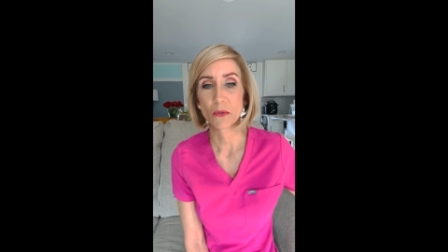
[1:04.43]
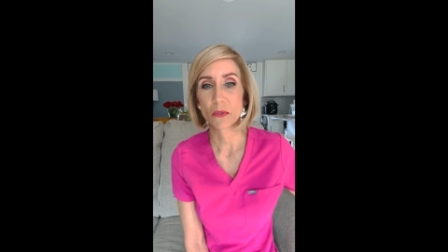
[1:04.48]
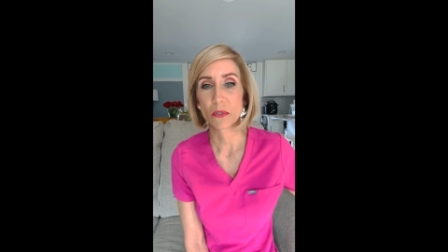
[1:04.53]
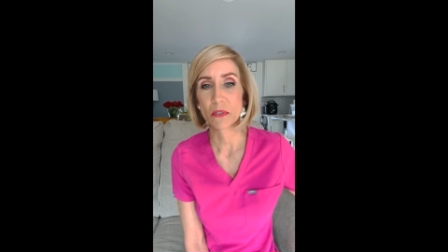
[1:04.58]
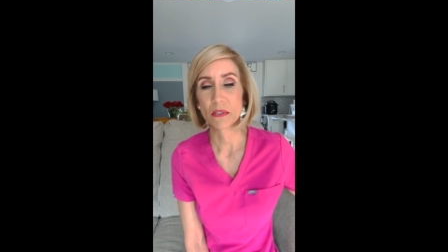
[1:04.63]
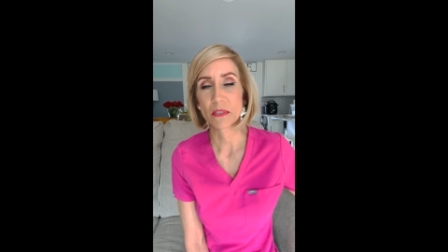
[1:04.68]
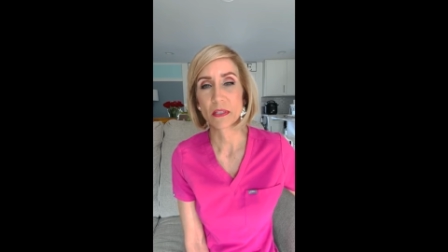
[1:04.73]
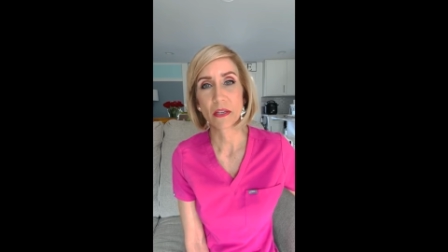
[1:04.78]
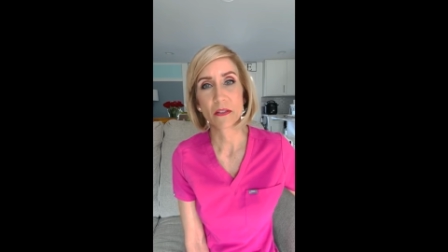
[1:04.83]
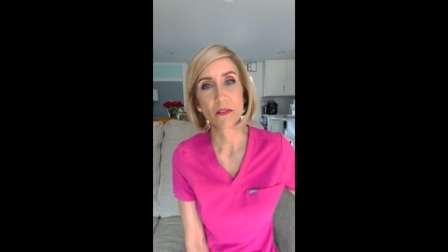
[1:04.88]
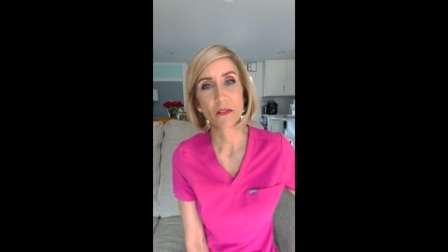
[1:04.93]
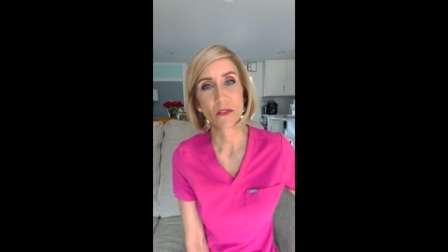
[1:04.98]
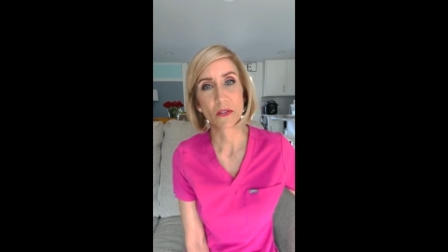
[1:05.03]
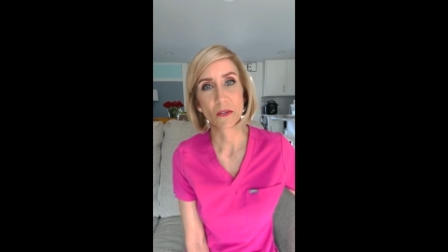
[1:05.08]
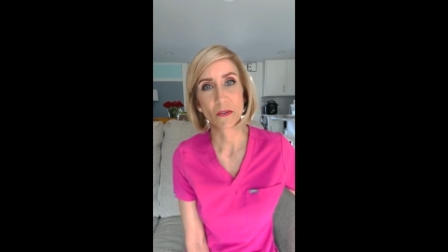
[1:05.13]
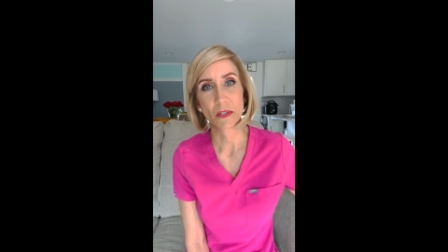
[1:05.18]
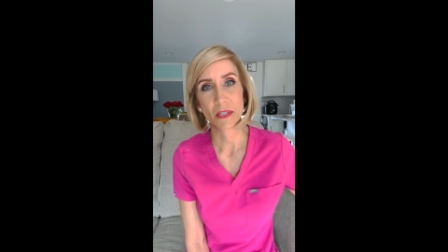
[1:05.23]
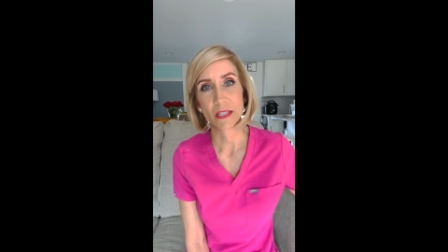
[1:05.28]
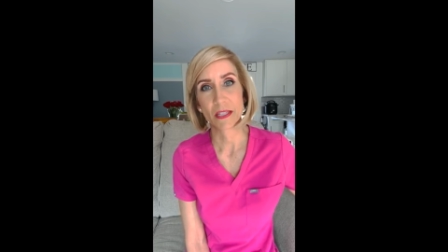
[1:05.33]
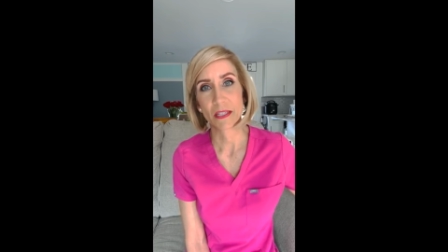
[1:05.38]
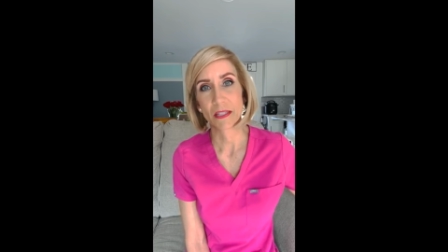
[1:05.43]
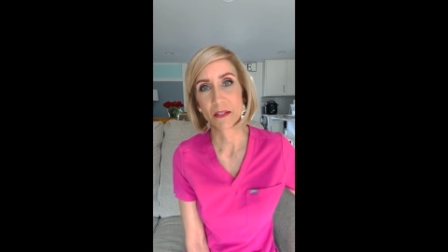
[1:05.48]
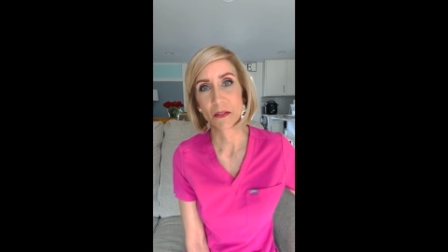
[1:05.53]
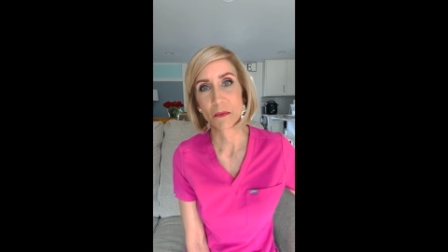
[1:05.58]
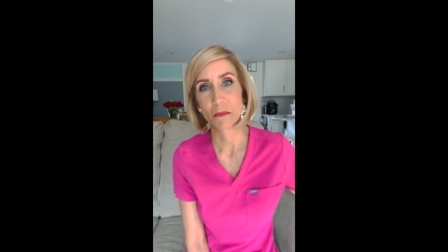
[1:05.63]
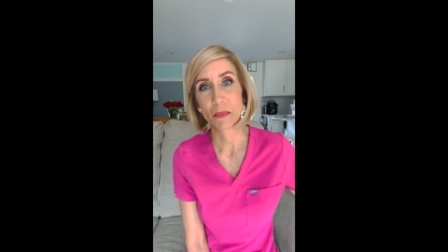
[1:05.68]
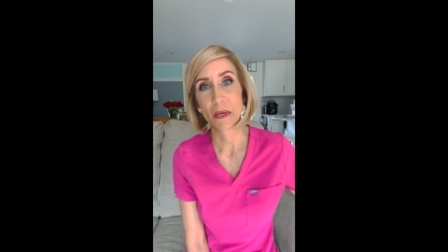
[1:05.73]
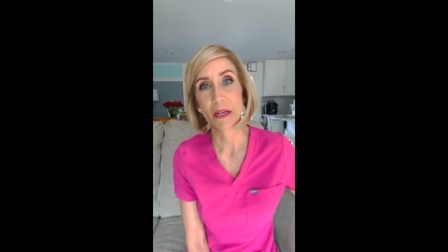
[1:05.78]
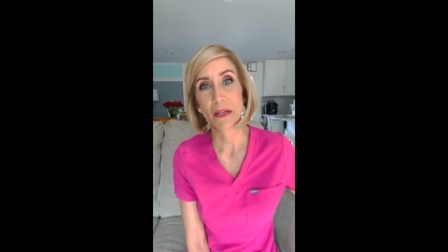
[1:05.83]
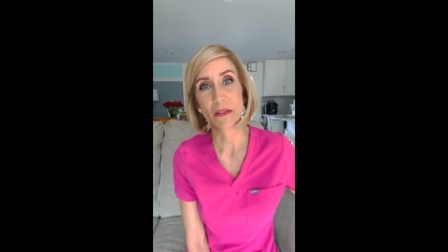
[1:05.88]
or sunscreen or
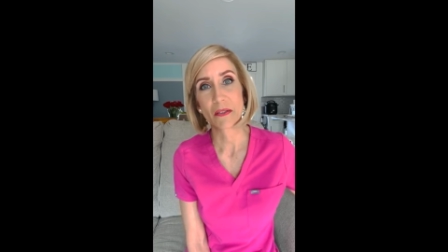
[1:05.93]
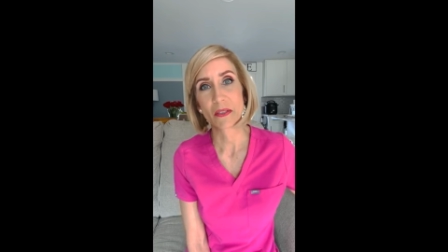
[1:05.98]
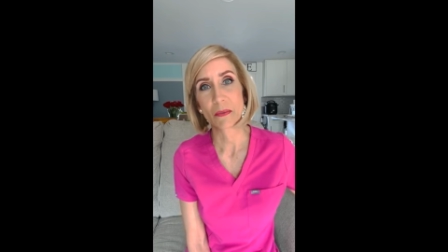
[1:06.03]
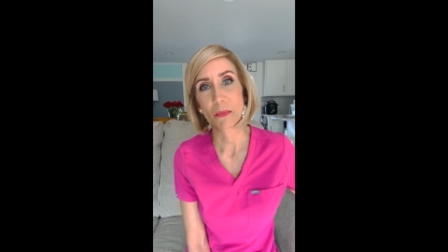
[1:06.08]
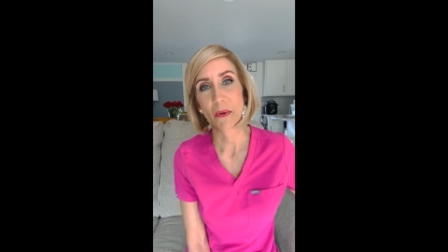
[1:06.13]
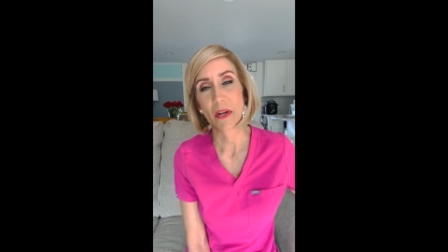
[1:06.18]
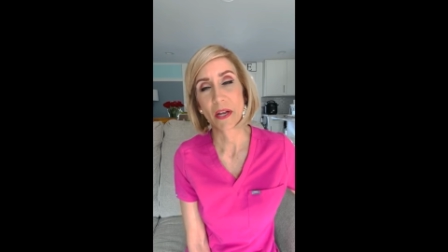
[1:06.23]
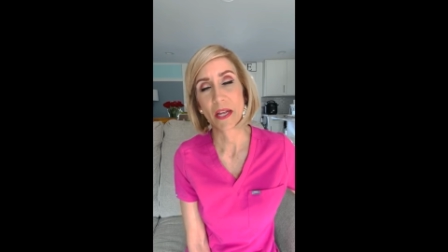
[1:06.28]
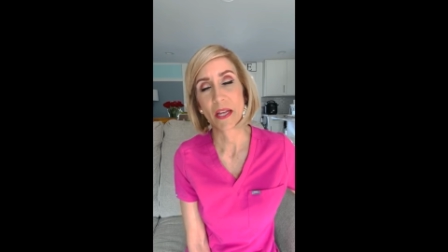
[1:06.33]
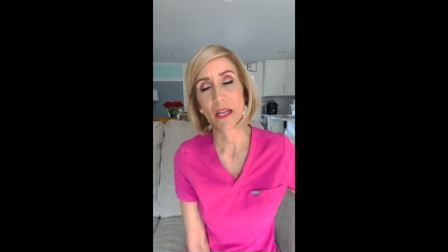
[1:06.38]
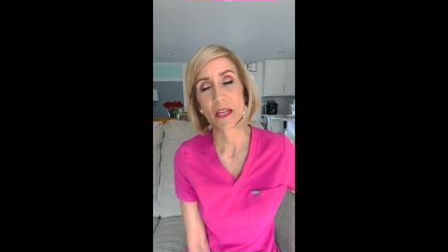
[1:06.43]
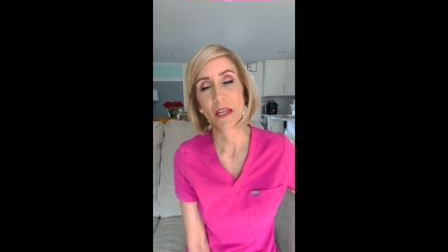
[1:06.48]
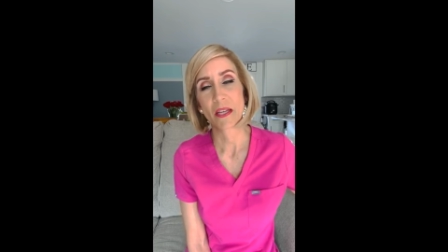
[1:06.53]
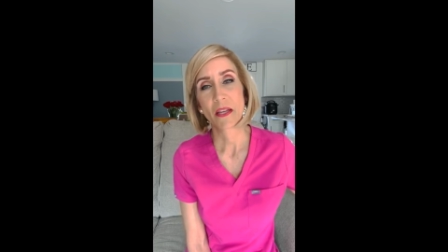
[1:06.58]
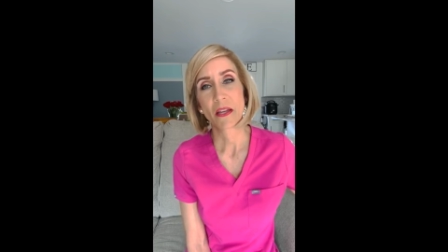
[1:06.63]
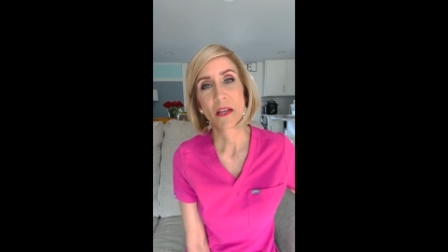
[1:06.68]
bug spray